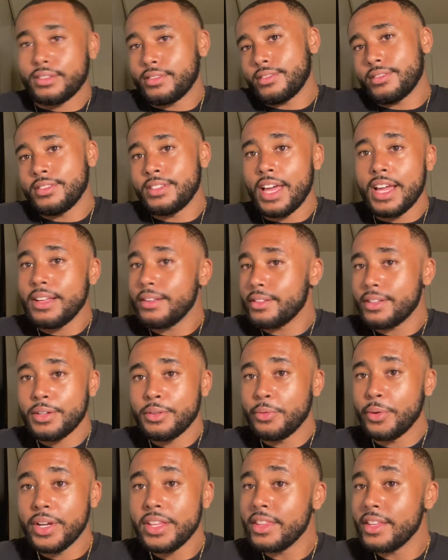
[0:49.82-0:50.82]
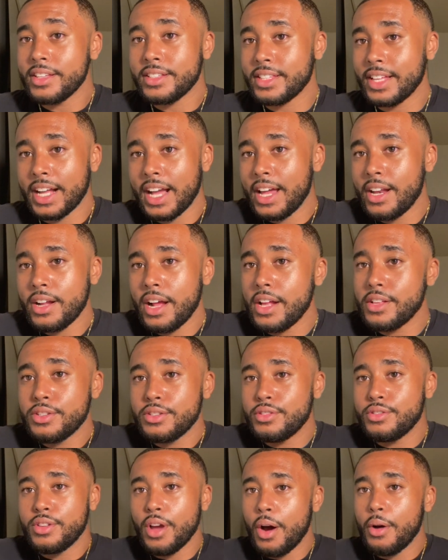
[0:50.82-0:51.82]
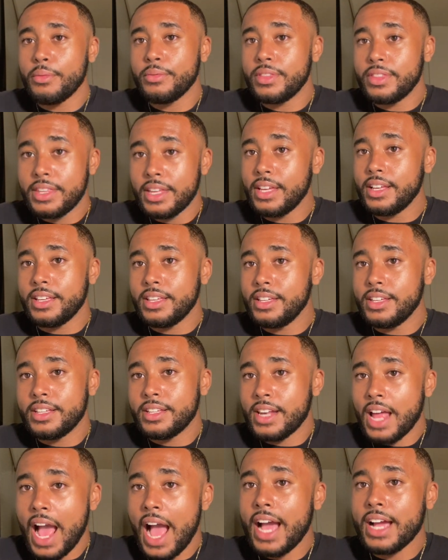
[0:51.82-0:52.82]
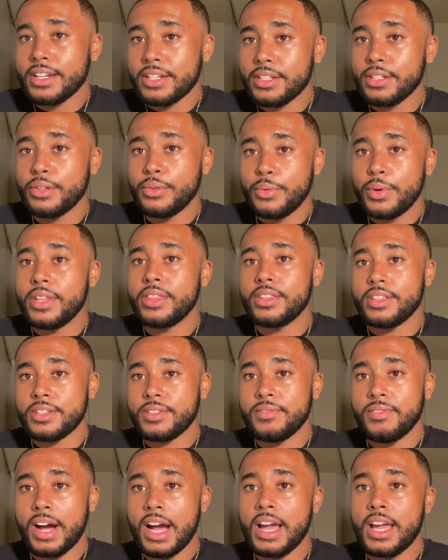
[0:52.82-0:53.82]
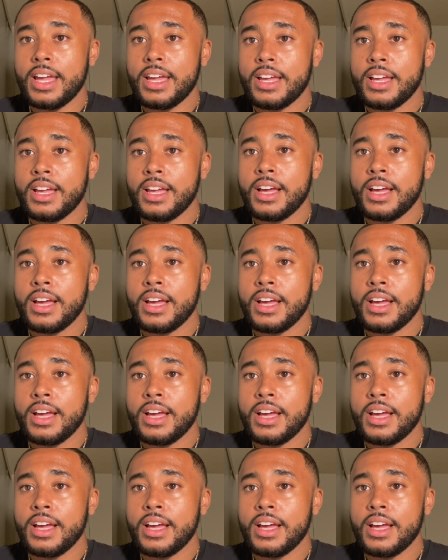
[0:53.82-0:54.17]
Nate can win this. Like, I just don't think he can actually win this fight.